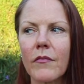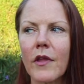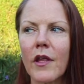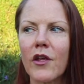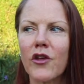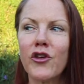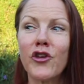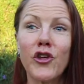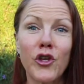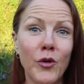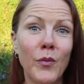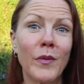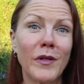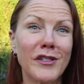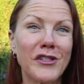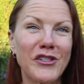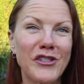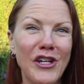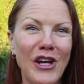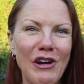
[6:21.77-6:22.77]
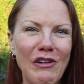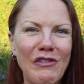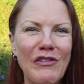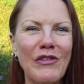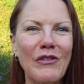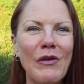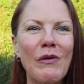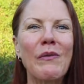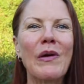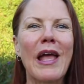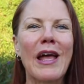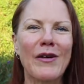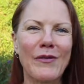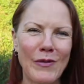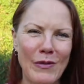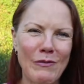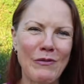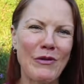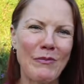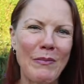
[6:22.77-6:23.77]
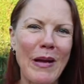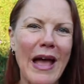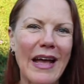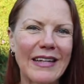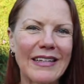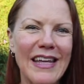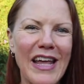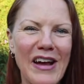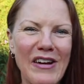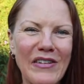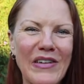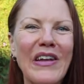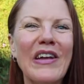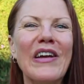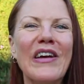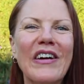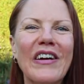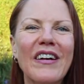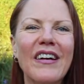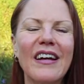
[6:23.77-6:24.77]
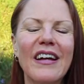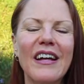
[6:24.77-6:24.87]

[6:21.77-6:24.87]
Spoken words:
human stuff when we're back down here.